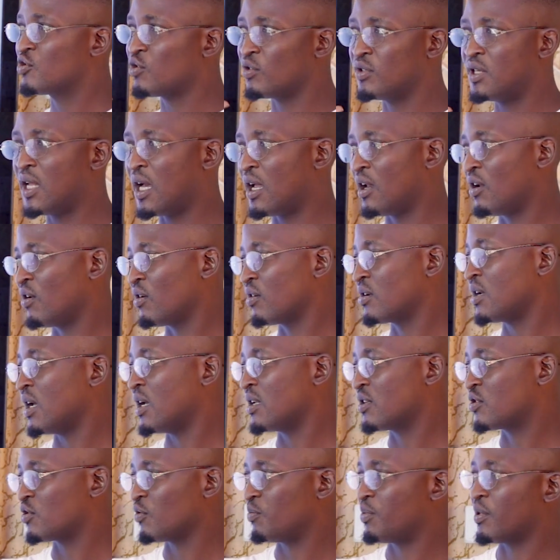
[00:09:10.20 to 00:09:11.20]
to dialogue
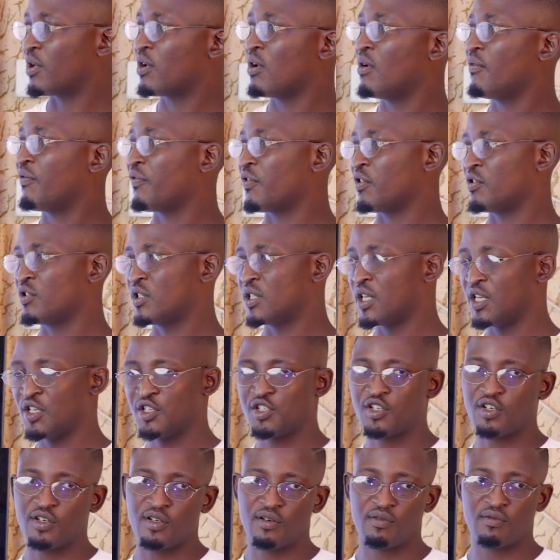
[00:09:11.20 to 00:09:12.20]
than to be
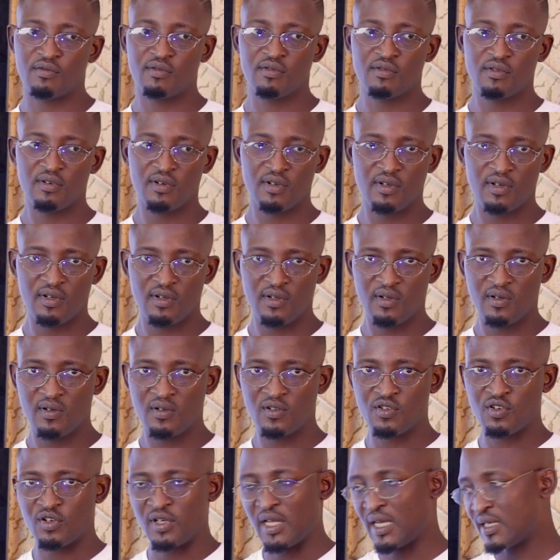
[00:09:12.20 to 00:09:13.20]
confrontational.
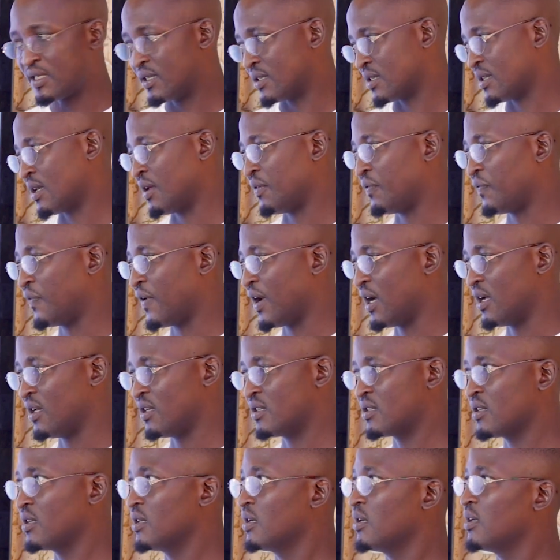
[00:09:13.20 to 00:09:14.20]
So that is a
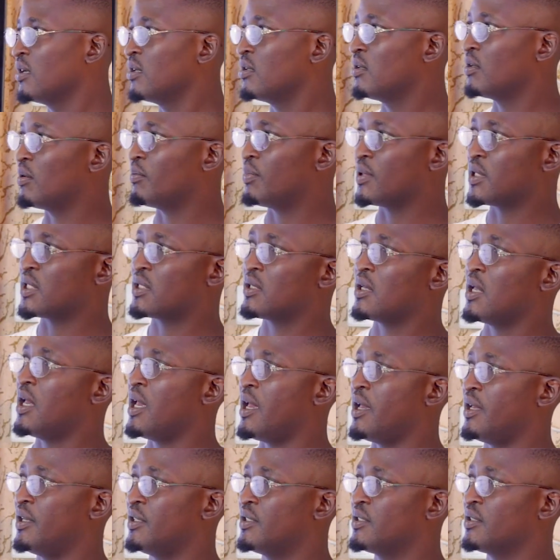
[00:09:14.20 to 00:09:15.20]
fight. Number
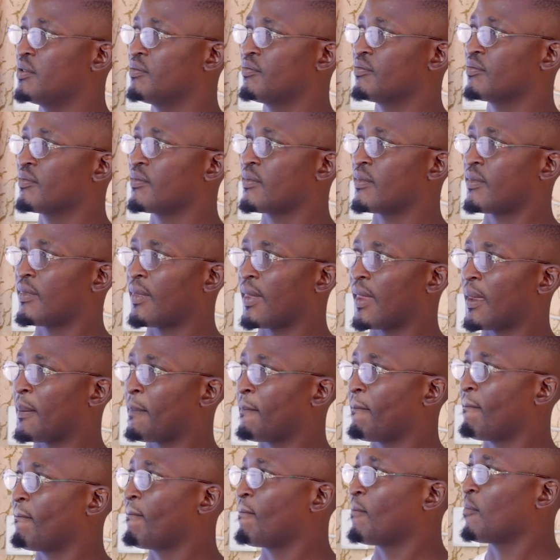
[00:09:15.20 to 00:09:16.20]
8.
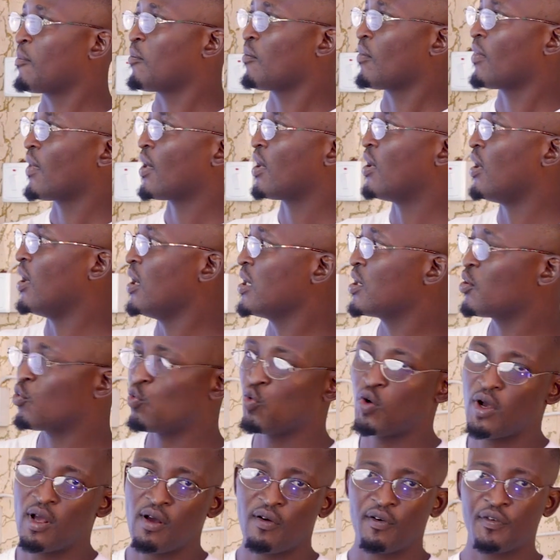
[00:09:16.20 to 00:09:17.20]
All the
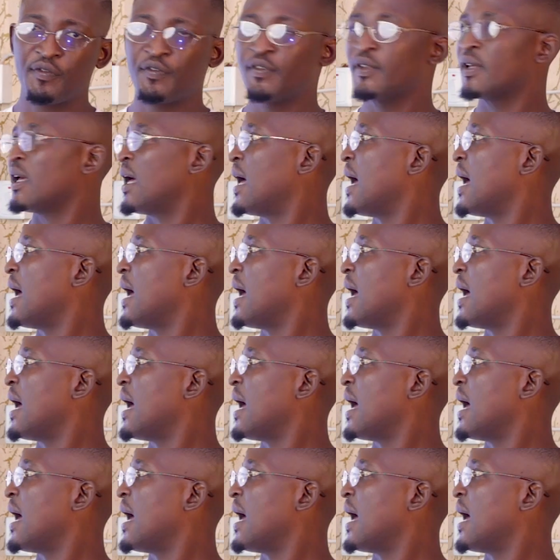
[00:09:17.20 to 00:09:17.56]
wealth